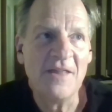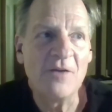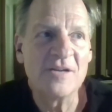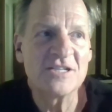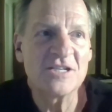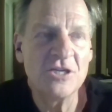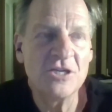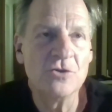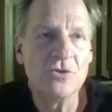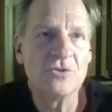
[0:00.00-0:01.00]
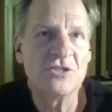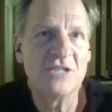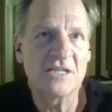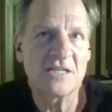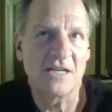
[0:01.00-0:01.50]
there is this huge
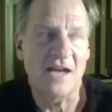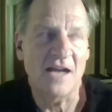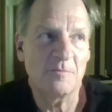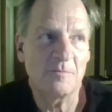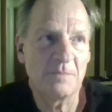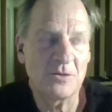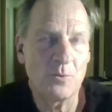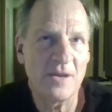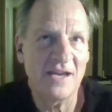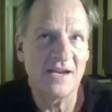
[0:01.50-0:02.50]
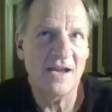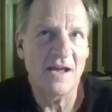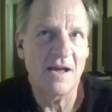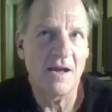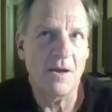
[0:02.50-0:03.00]
disconnect between
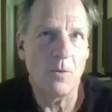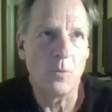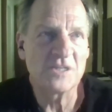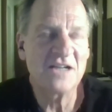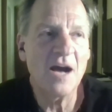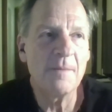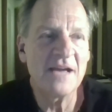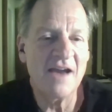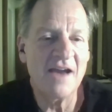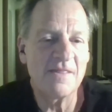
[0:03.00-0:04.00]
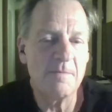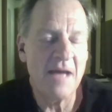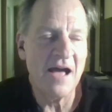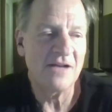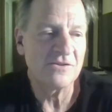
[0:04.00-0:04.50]
what's coming out of the
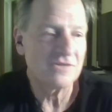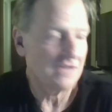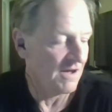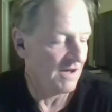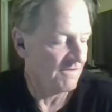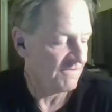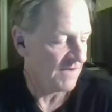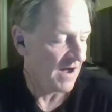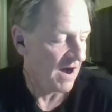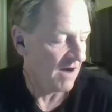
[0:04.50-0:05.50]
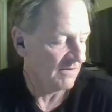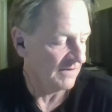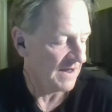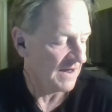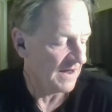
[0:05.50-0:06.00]
mouths of
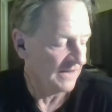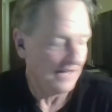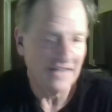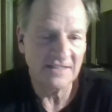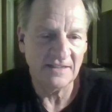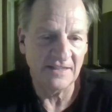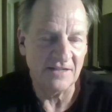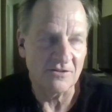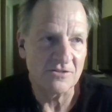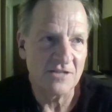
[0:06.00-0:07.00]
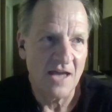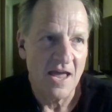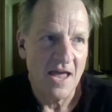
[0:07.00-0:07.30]
our elected leaders